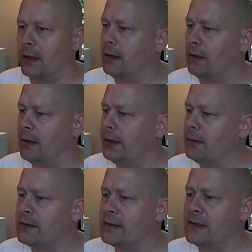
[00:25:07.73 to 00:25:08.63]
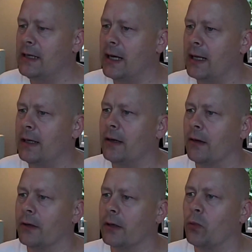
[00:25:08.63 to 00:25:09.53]
I don't see any
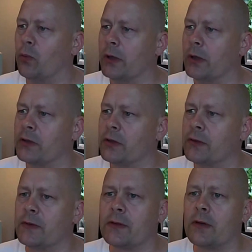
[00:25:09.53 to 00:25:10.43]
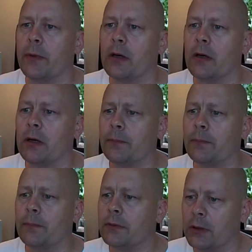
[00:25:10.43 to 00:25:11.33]
other questions coming up.
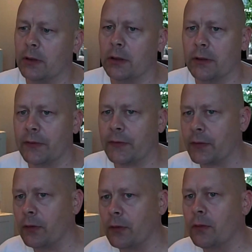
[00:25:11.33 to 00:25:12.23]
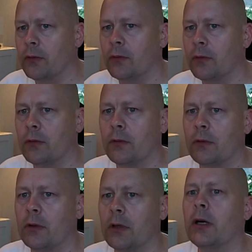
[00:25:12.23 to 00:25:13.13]
So
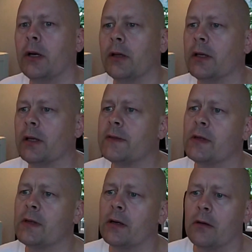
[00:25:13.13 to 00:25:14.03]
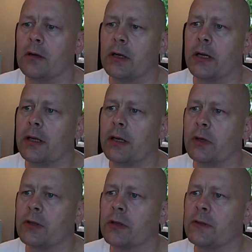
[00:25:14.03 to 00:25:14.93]
unless there are any
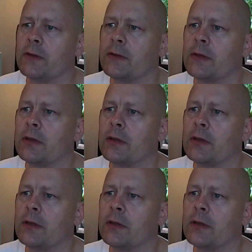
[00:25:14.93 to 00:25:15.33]
questions,